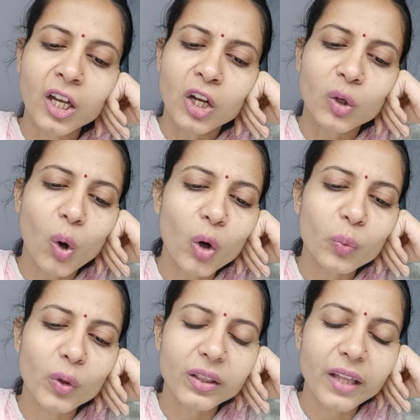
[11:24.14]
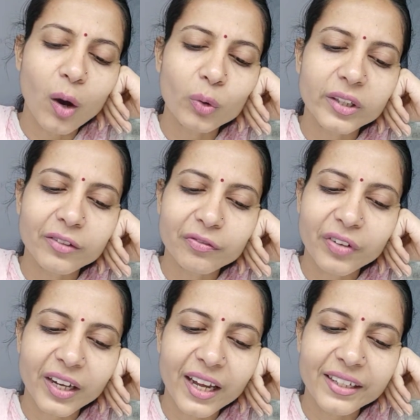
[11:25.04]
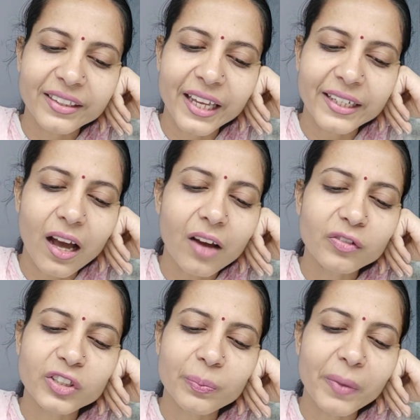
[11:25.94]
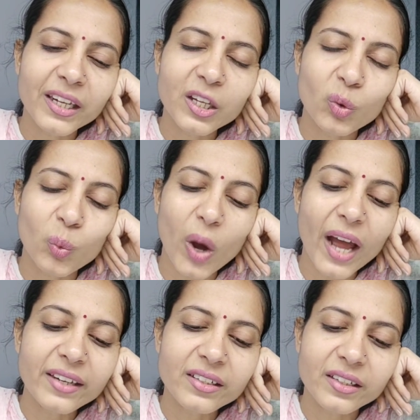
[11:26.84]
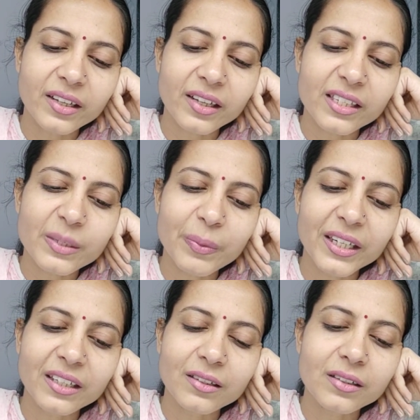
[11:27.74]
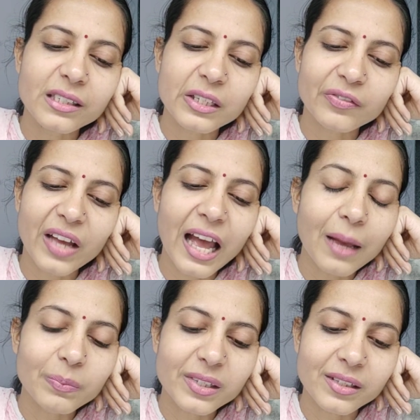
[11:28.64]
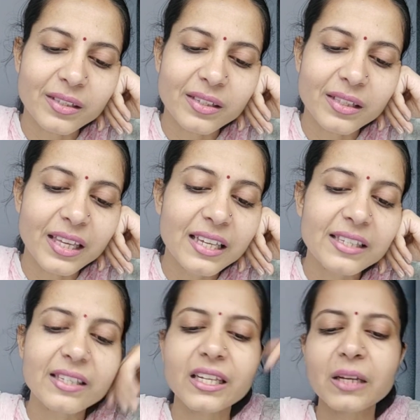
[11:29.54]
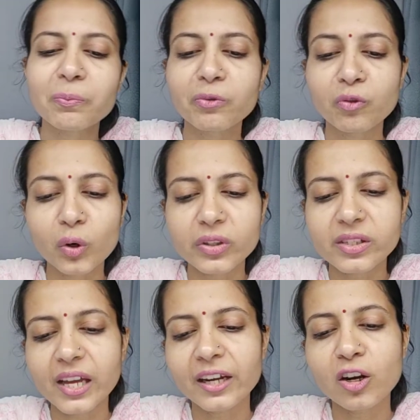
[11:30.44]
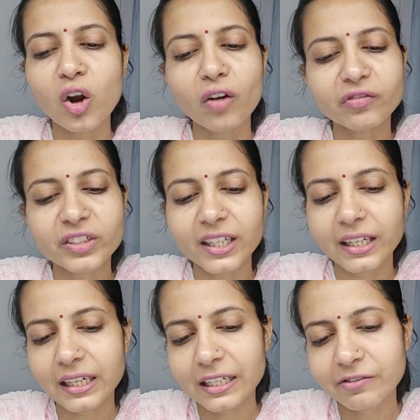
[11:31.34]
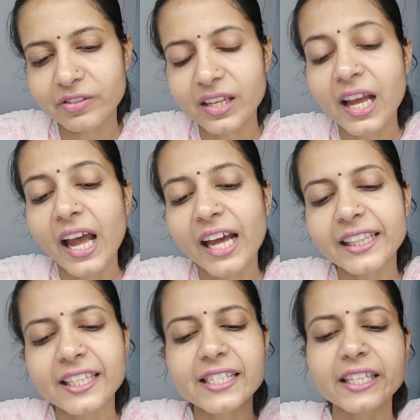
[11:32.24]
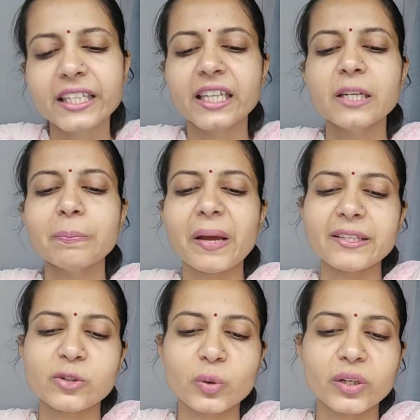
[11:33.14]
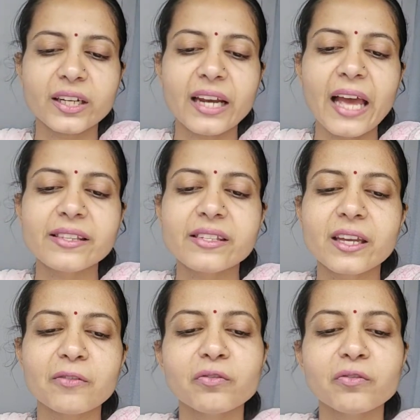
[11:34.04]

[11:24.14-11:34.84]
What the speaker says: Nor will thou then forget that after many wanderings, many years of absence, these steep woods and lofty cliffs and this green pastoral landscape